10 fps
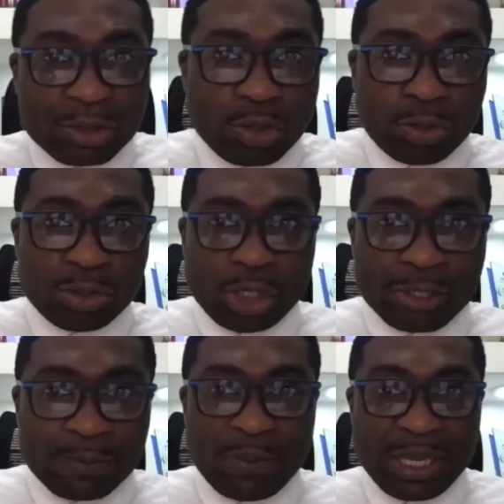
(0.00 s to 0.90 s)
don't
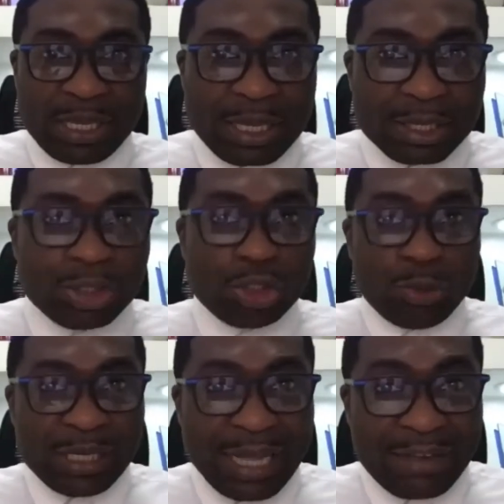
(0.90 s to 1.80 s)
just be
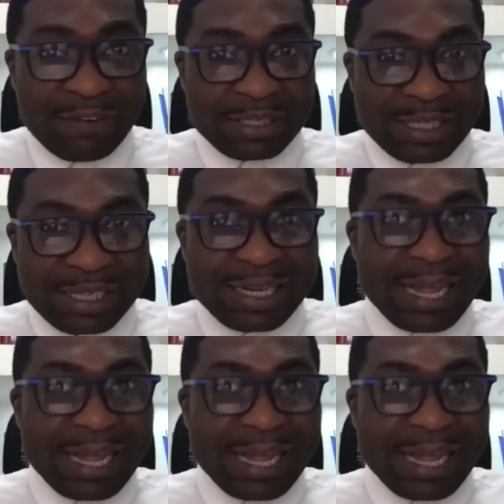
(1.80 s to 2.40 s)
doing everything